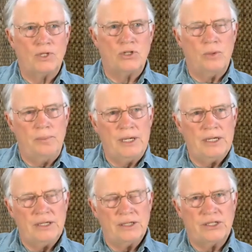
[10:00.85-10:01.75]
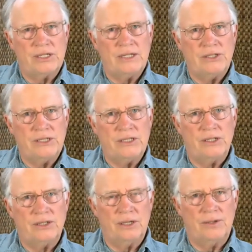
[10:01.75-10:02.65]
So we begin to sense
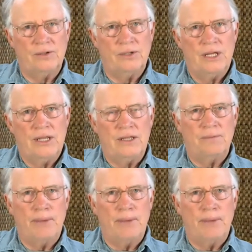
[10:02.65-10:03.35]
into the